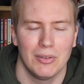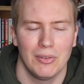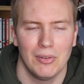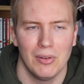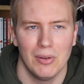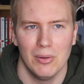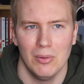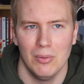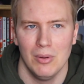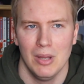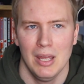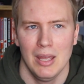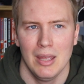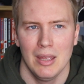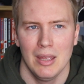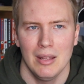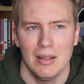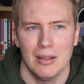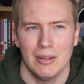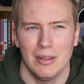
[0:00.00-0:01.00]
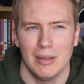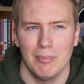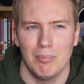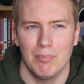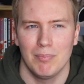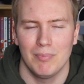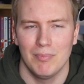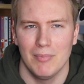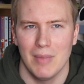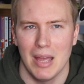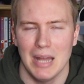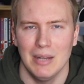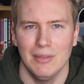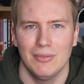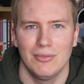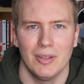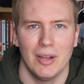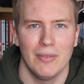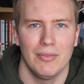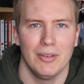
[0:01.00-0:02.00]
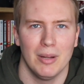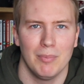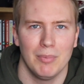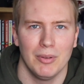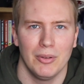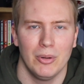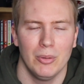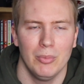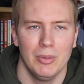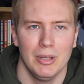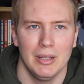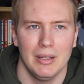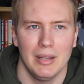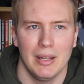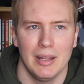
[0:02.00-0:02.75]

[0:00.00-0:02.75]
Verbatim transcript: So they had to fluff it up a little bit,